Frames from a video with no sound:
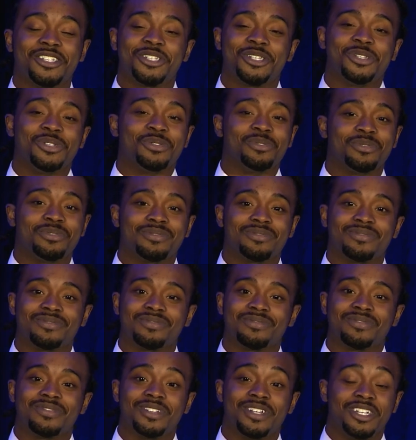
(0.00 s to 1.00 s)
you,
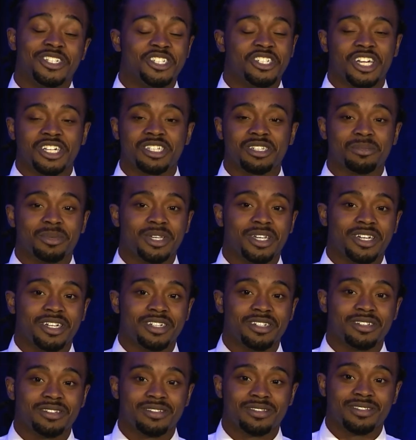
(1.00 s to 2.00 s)
it's just the beginning.
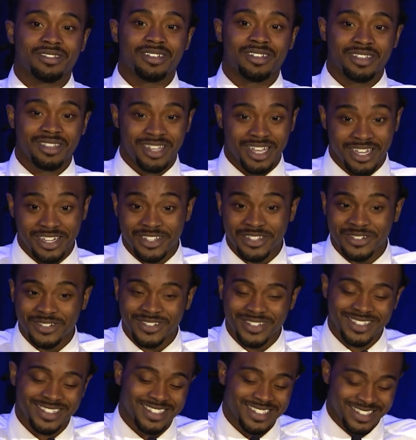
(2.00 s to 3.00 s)
Thank you.
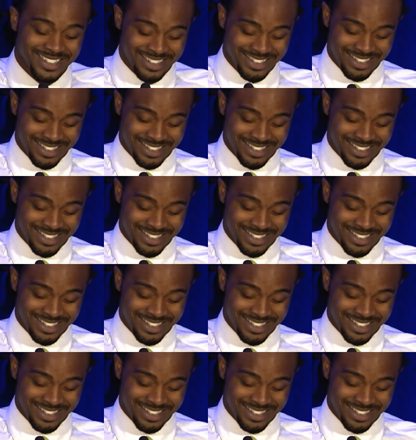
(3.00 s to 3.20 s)
Yeah.